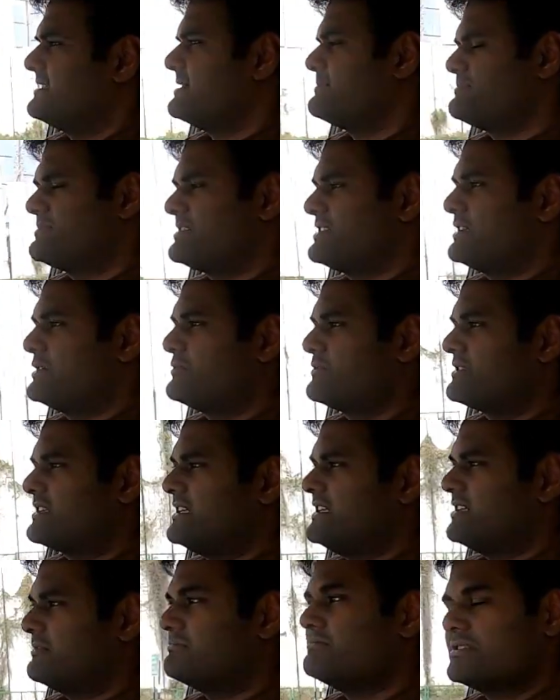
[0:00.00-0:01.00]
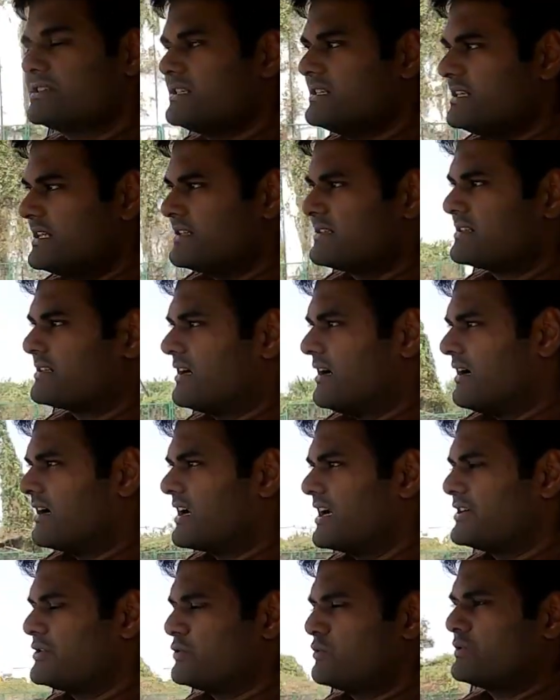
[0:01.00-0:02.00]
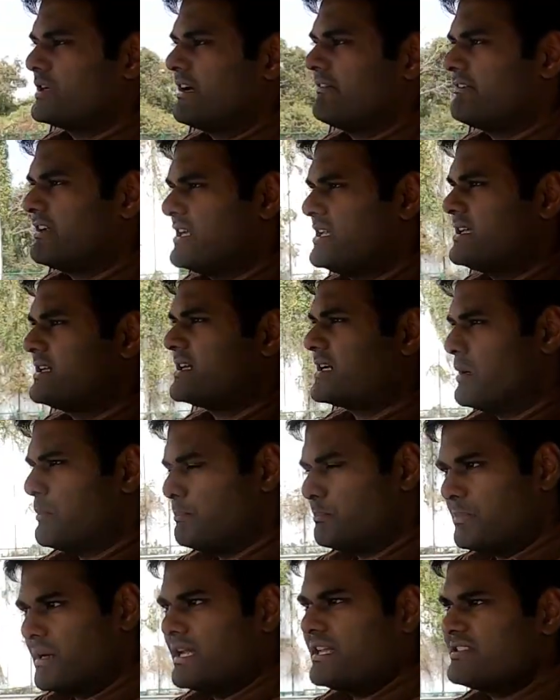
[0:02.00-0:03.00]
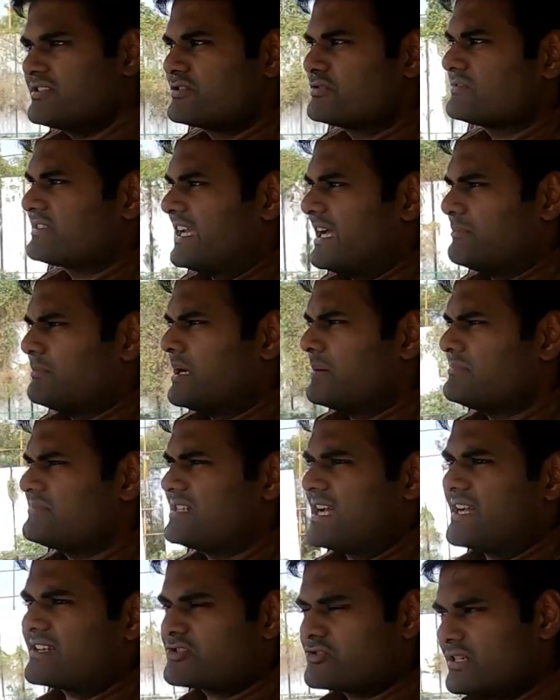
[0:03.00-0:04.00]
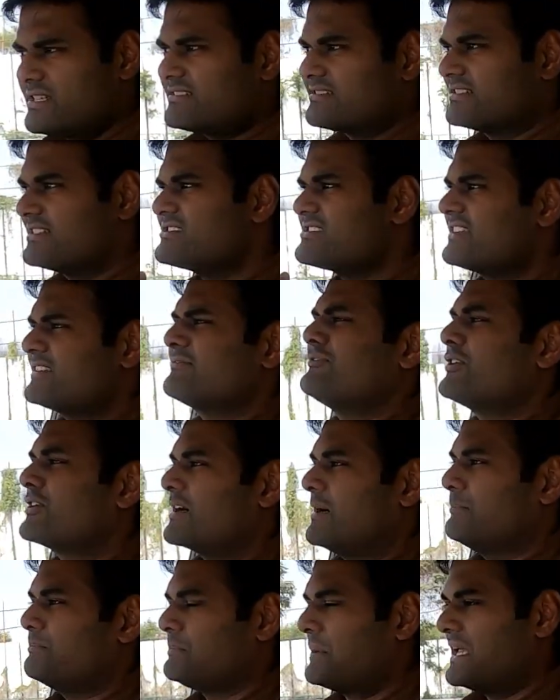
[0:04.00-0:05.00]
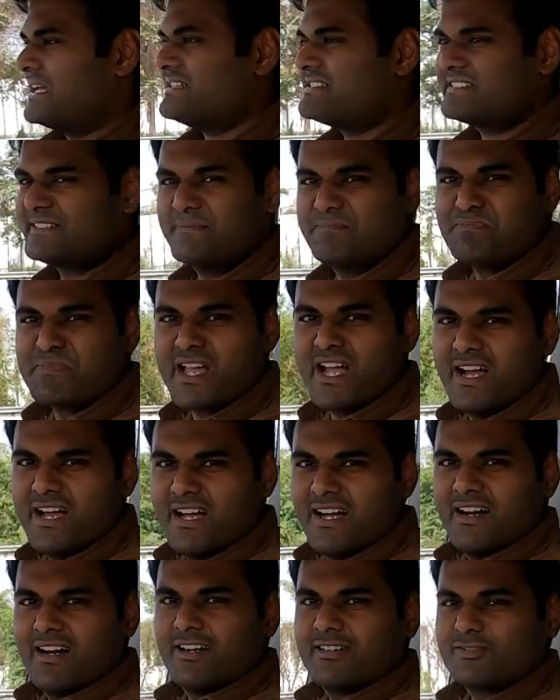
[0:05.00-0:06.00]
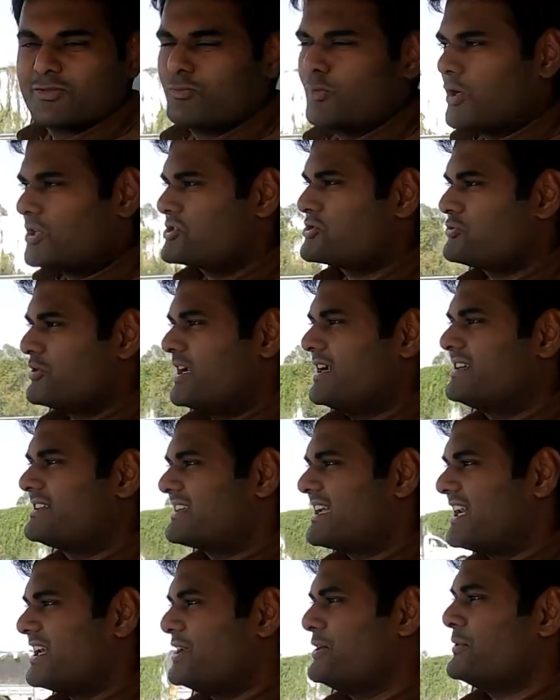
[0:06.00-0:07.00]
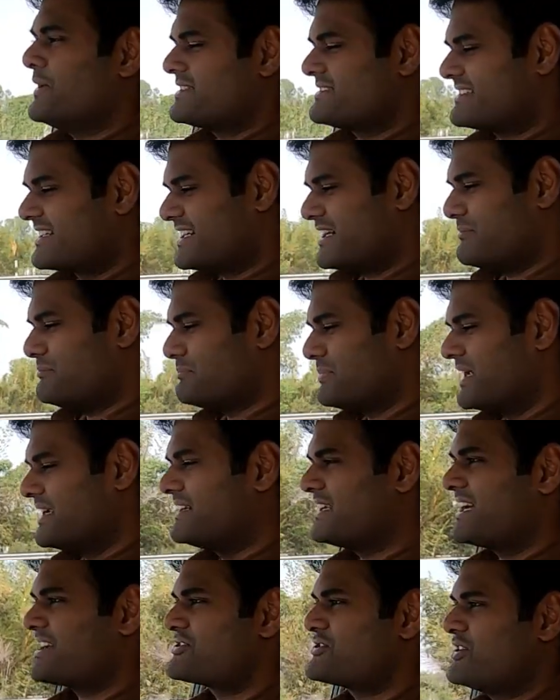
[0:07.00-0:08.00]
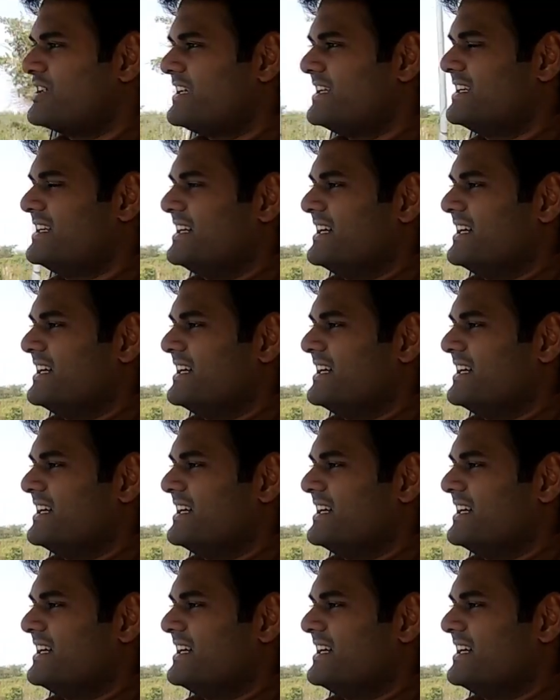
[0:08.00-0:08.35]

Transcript: Absolutely a brilliant car. I don't have any complaints to say. I'm actually searching for complaints. So what should I tell you as a complaint actually?